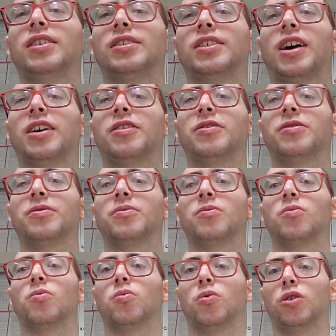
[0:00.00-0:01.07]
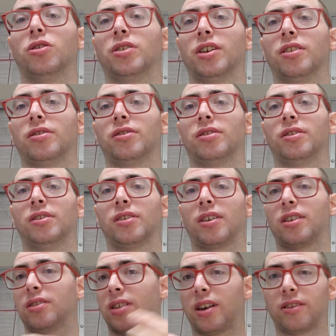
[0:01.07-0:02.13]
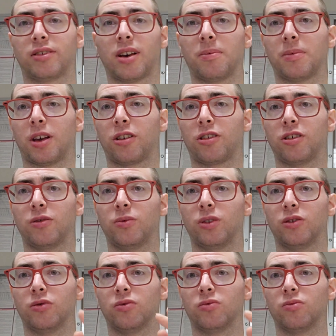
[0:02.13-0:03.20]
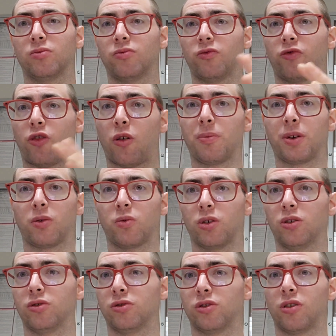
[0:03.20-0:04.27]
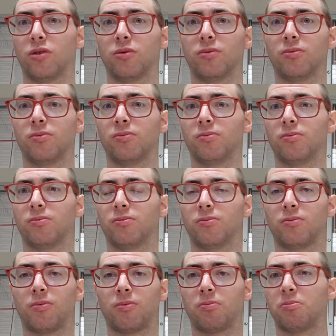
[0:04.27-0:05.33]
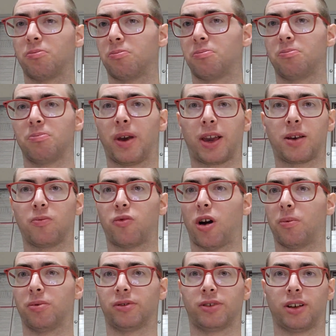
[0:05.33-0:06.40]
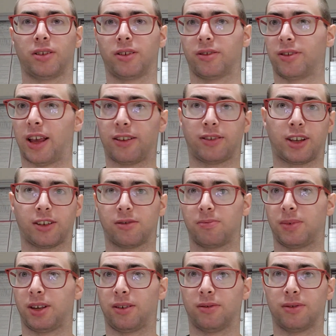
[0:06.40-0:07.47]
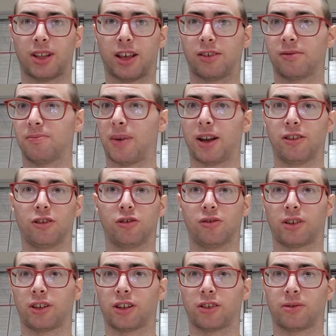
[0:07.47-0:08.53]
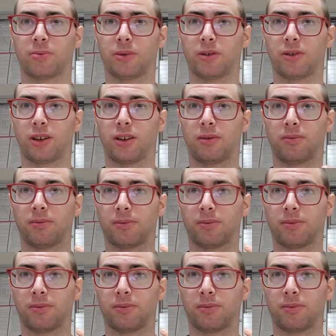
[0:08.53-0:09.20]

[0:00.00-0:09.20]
Simon words. Like I said, I'm not good with forming words or making proper sentences. That just me. That's my learning disability.